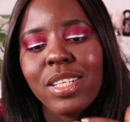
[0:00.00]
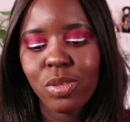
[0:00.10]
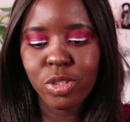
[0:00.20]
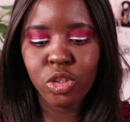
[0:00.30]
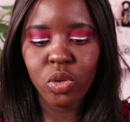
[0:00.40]

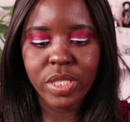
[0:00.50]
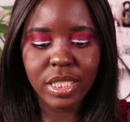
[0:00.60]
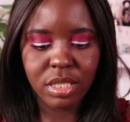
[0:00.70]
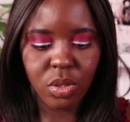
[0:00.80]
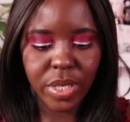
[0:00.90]
looks
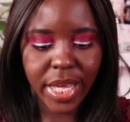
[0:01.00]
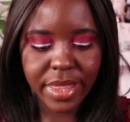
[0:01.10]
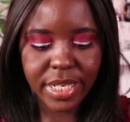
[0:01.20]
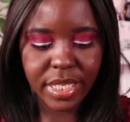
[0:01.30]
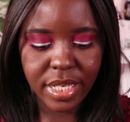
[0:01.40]
gorgeous so
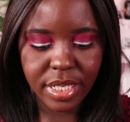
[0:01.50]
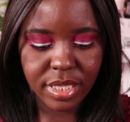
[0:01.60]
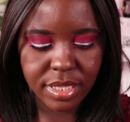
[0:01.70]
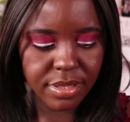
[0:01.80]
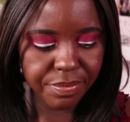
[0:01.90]
yeah that
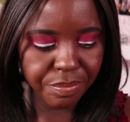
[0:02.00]
is